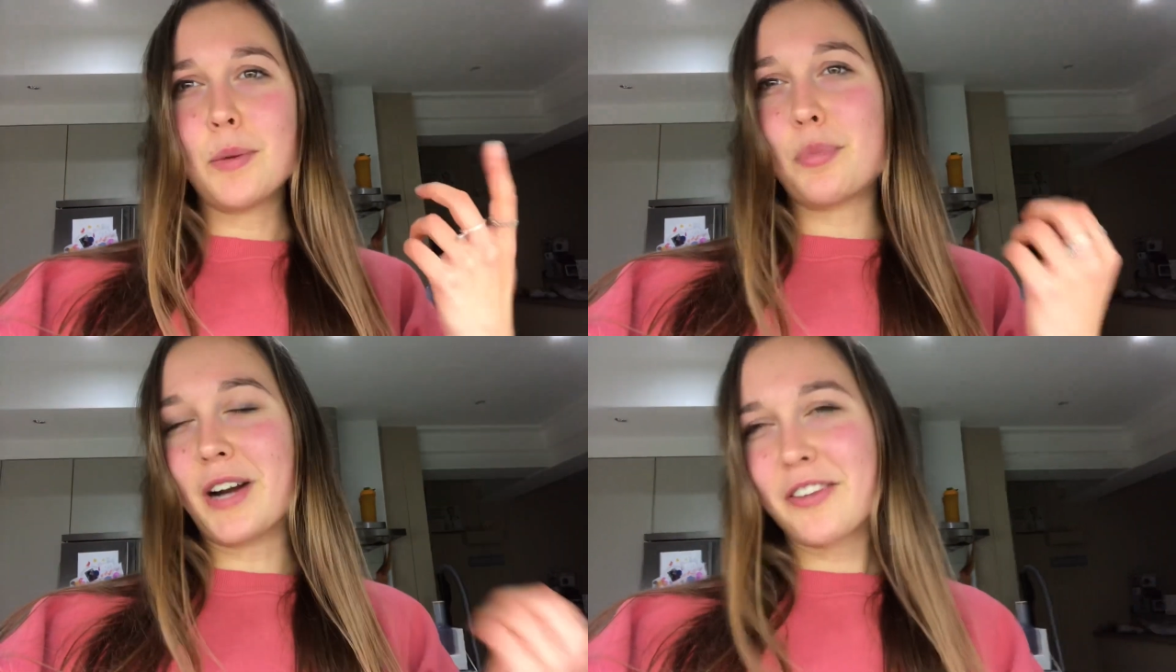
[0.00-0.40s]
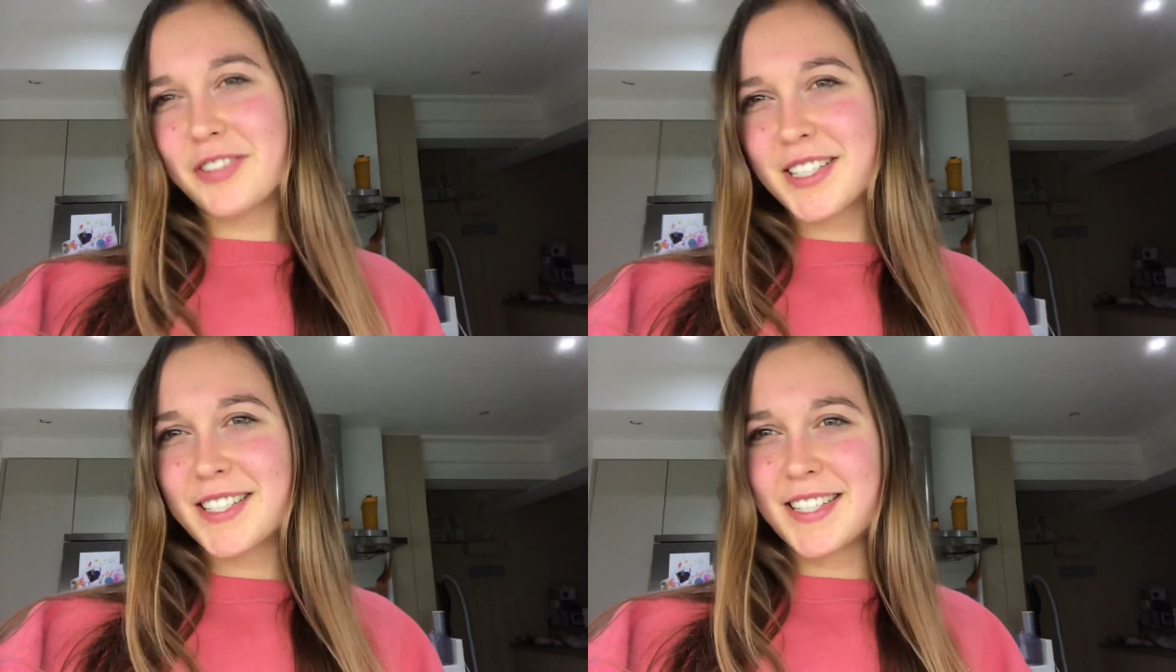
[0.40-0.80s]

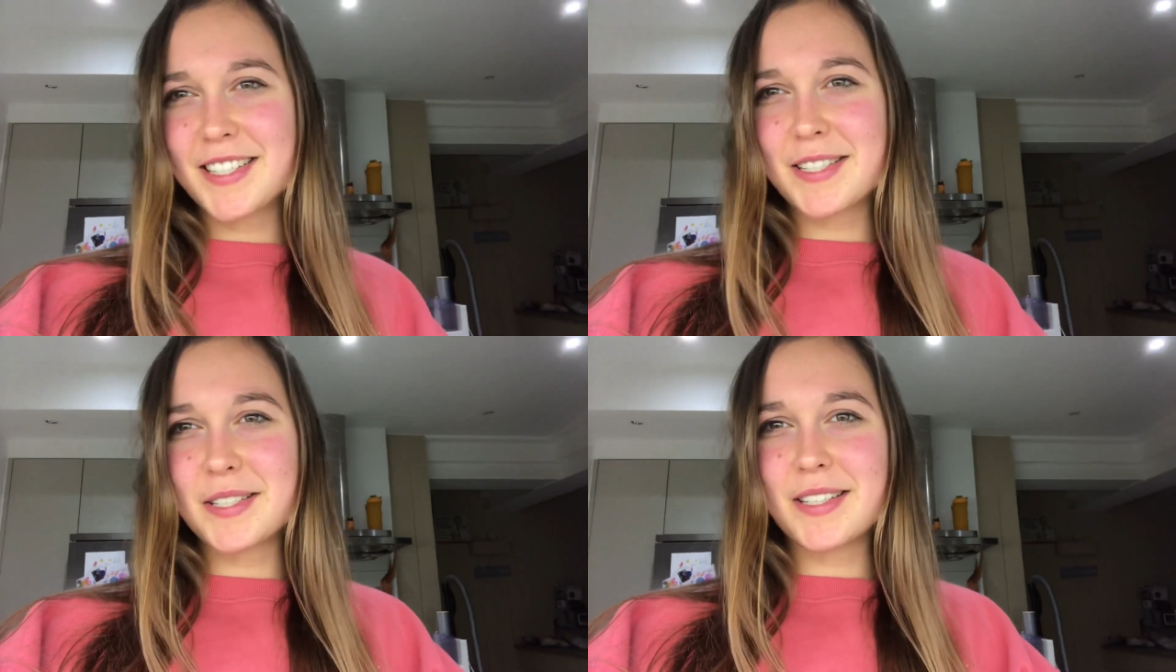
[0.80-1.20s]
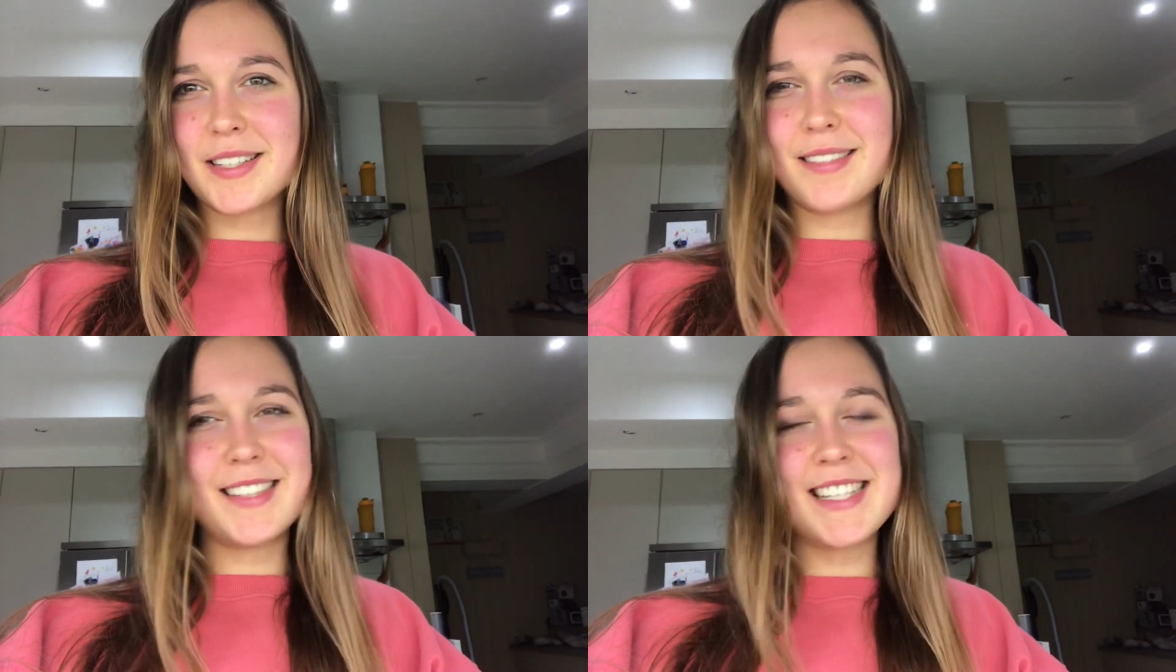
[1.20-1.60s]
Breakfast is
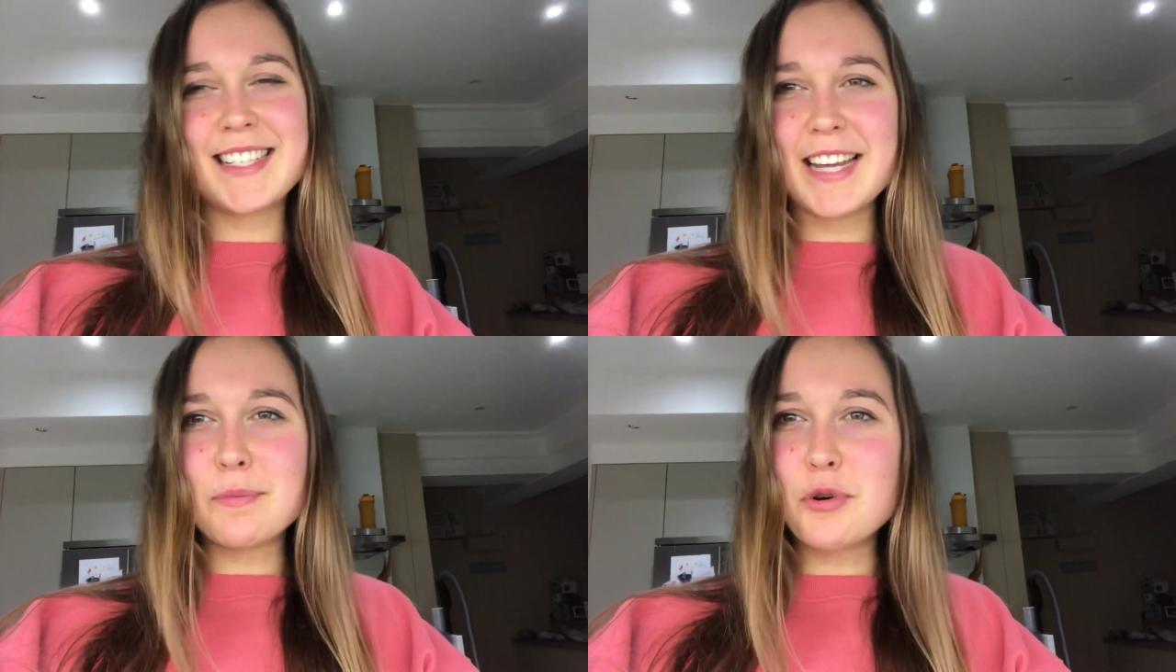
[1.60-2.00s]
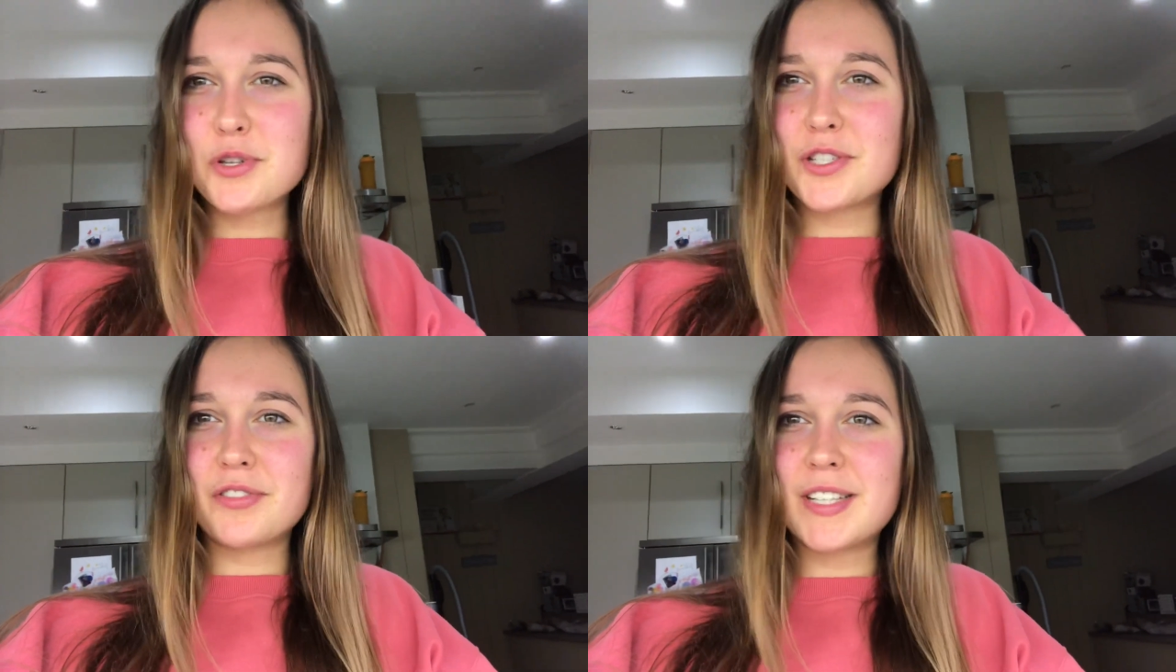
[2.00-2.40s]
the same
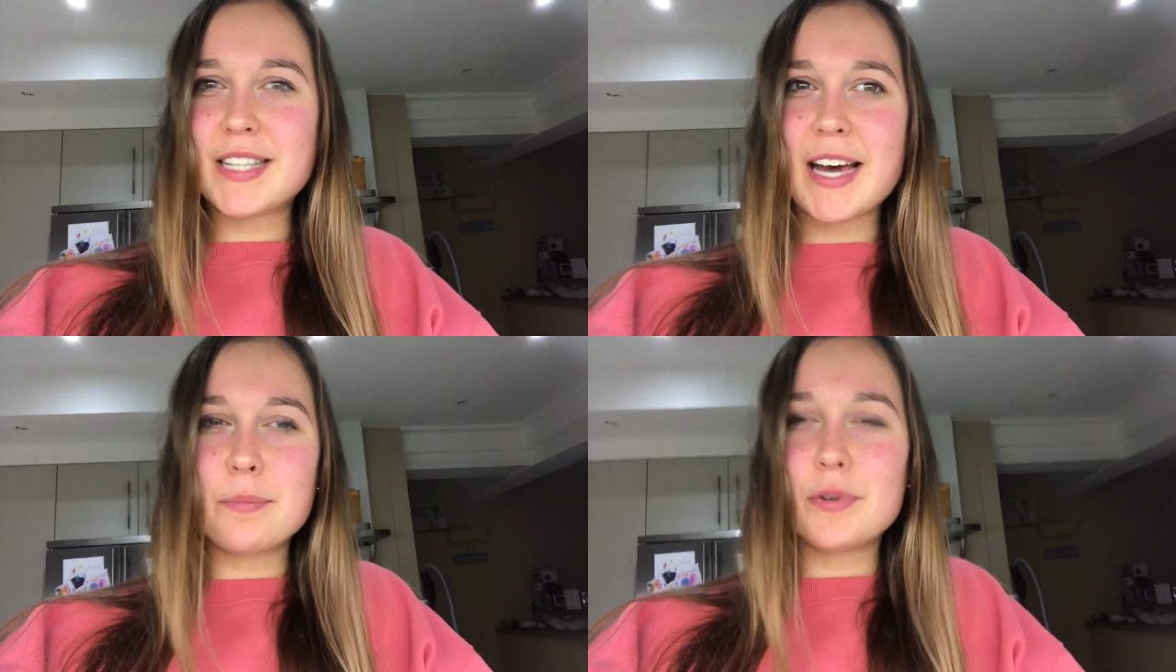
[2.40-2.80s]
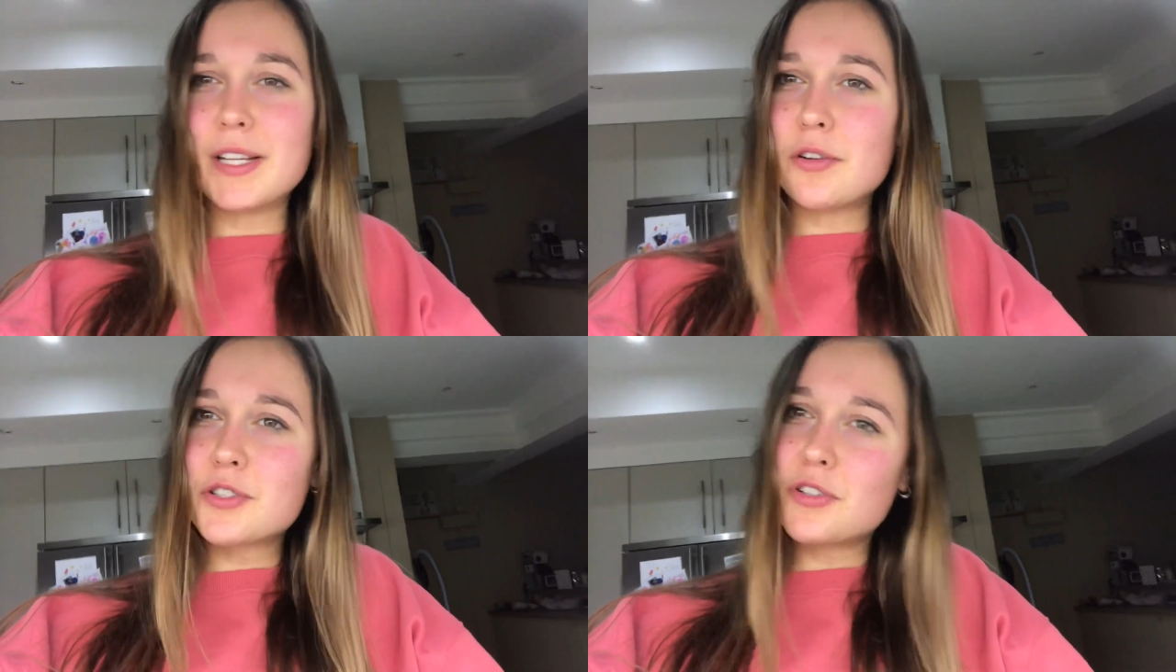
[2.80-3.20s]
most of the time, but it
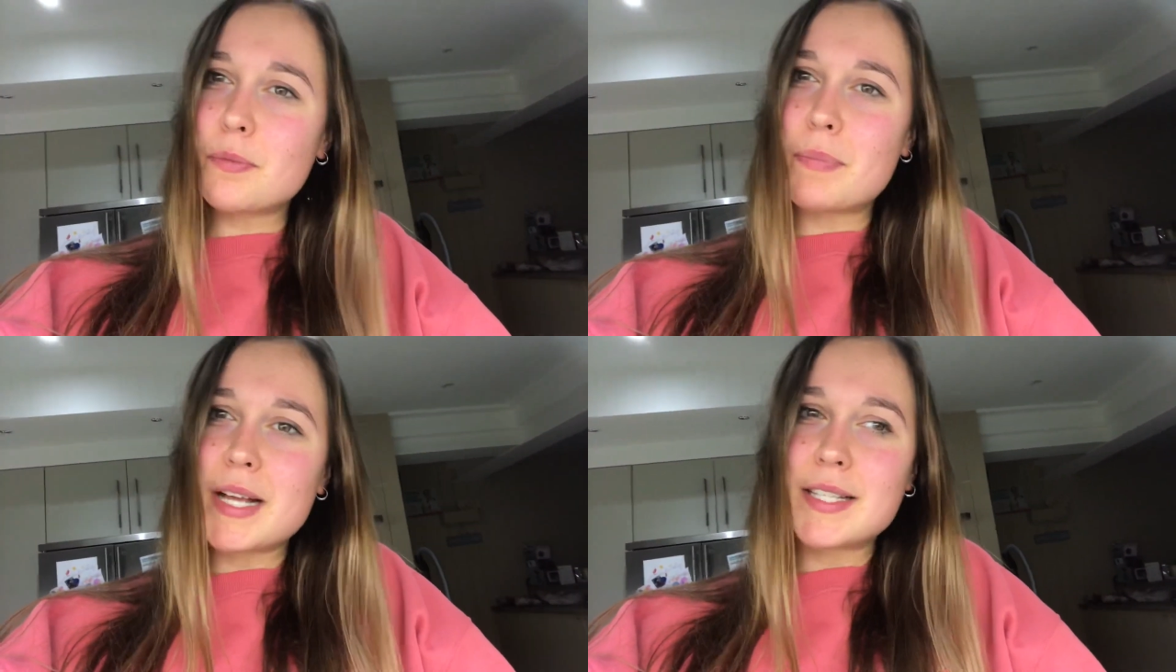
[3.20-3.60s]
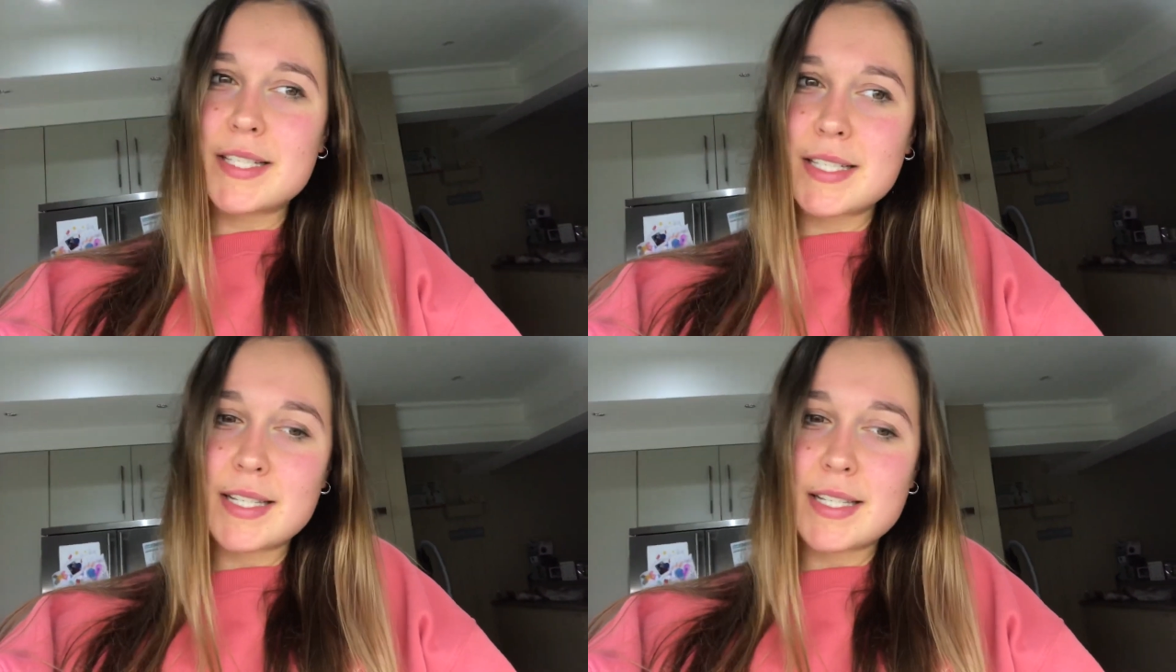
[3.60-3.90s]
also depends